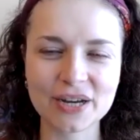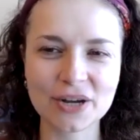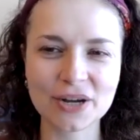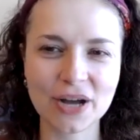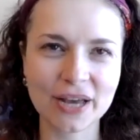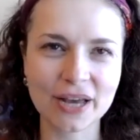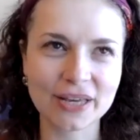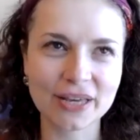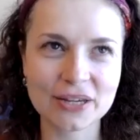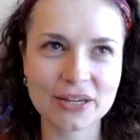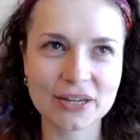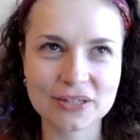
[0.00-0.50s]

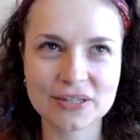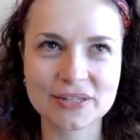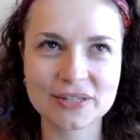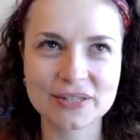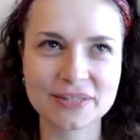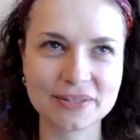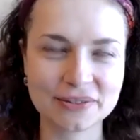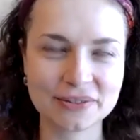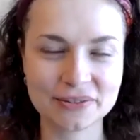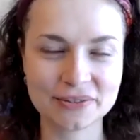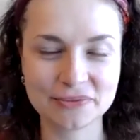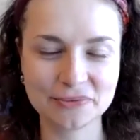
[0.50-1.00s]
I guess
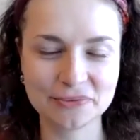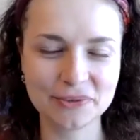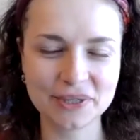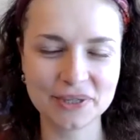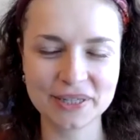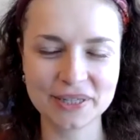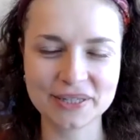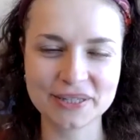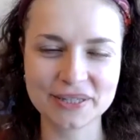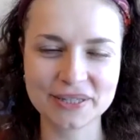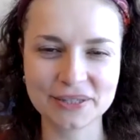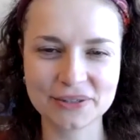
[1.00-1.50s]
we
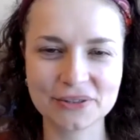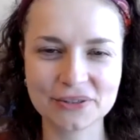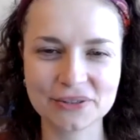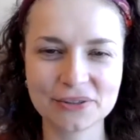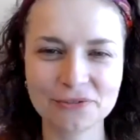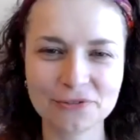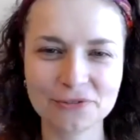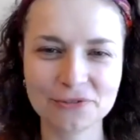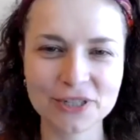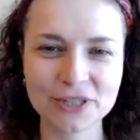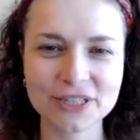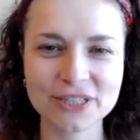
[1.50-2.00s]
consider
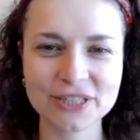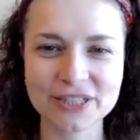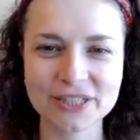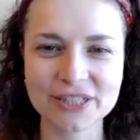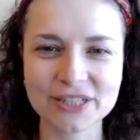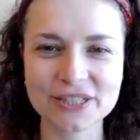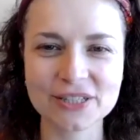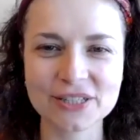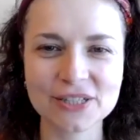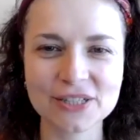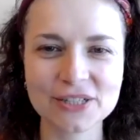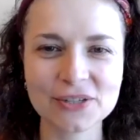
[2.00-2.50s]
it
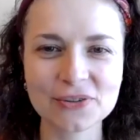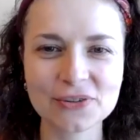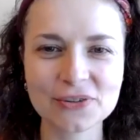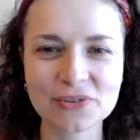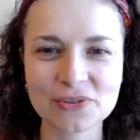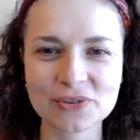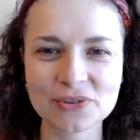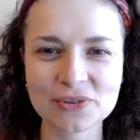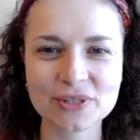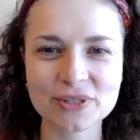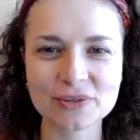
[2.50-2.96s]
fortunate too,